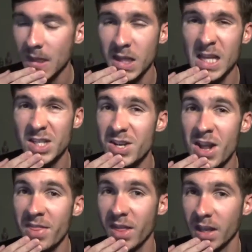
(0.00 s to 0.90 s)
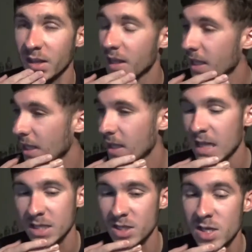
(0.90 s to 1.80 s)
that's nothing.
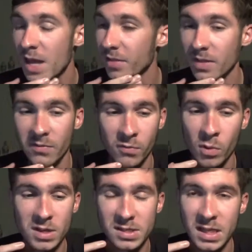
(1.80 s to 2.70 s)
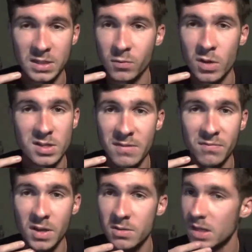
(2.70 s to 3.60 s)
That's nothing. The forty-six, forty-seven
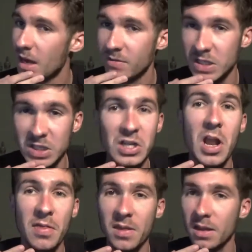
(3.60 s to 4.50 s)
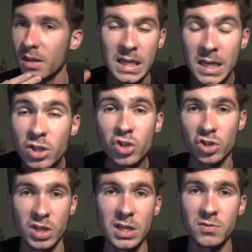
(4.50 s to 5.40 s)
videos that I have is nothing. Each
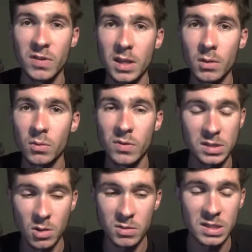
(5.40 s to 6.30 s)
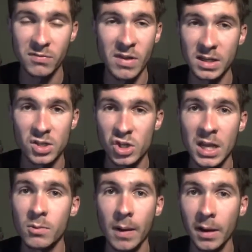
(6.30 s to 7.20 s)
each video. This goes into effect in
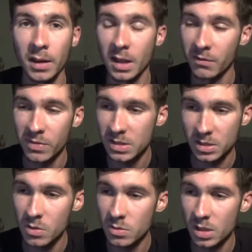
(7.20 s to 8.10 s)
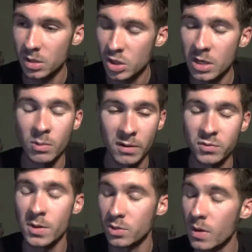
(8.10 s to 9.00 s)
January. If this goes uh, January of
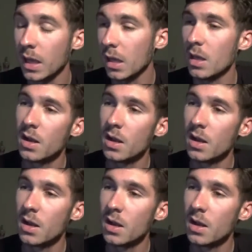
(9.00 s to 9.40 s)
twenty twenty.